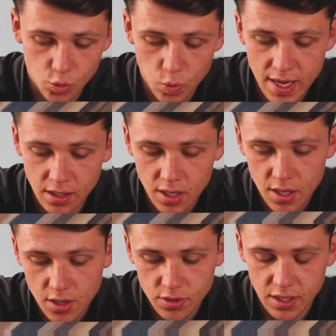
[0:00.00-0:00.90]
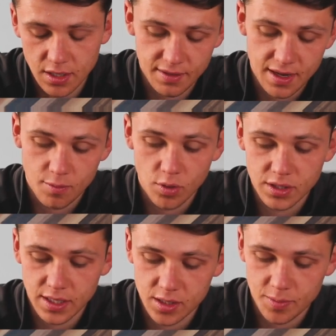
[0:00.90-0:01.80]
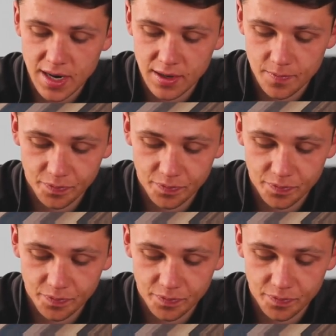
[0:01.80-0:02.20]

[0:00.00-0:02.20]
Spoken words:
well. So then if they have one centre-back